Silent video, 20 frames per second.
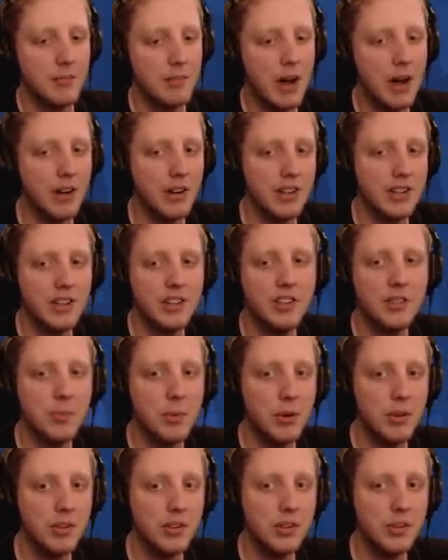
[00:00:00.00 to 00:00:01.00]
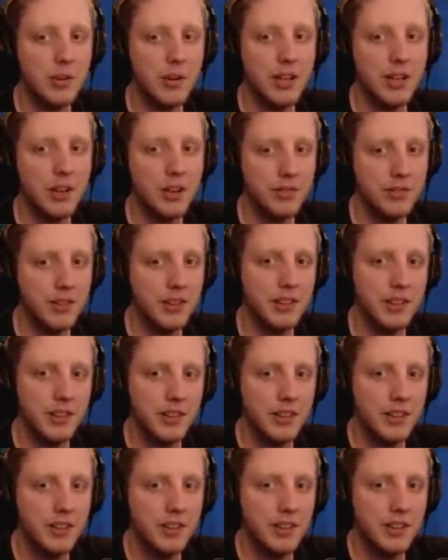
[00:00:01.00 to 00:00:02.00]
Apparently they spawn quite often
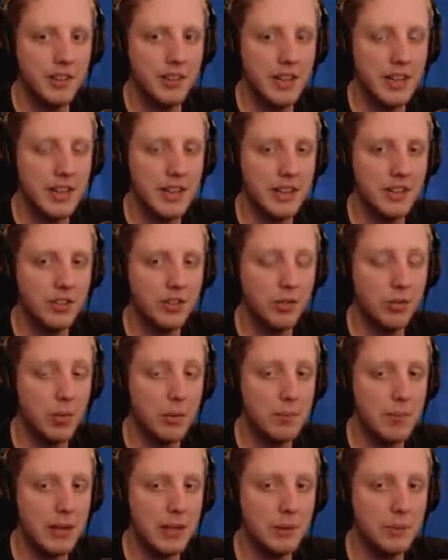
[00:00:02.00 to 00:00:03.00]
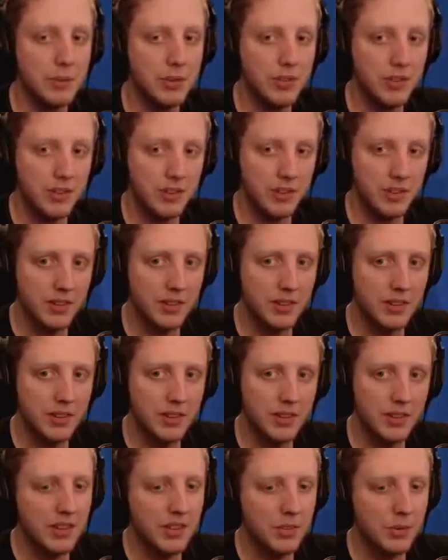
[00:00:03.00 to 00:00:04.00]
in swamp biomes.
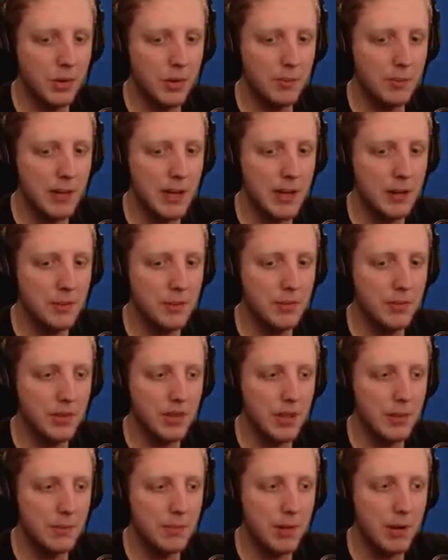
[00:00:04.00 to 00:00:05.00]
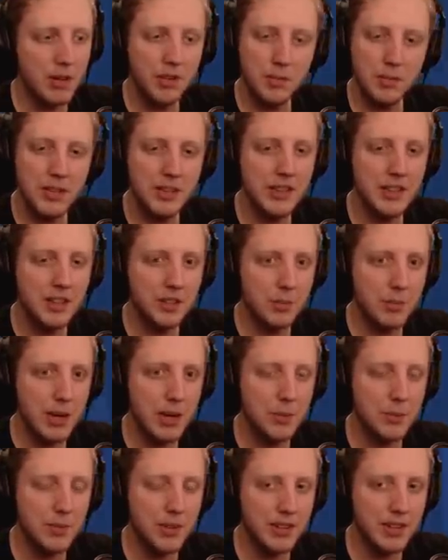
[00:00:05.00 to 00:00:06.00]
Swamp biomes and possibly desert
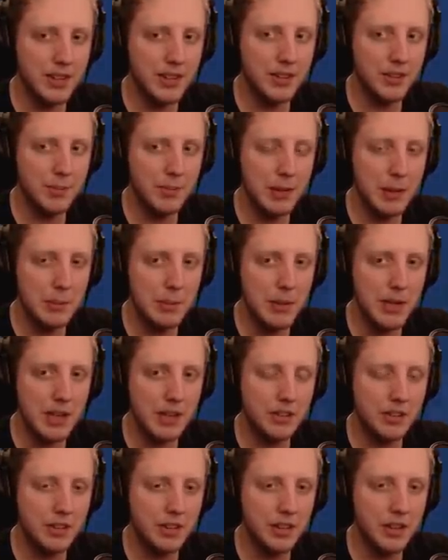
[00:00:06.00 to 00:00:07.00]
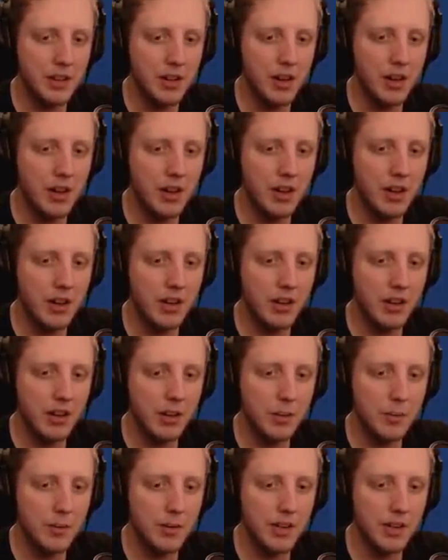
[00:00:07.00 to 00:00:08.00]
biomes I think it's meant to be actually.
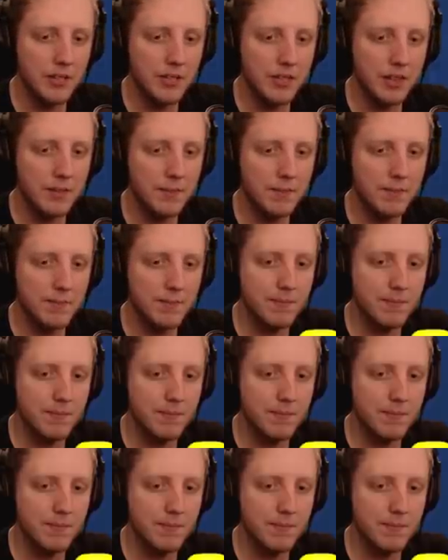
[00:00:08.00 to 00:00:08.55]
Come to think of it.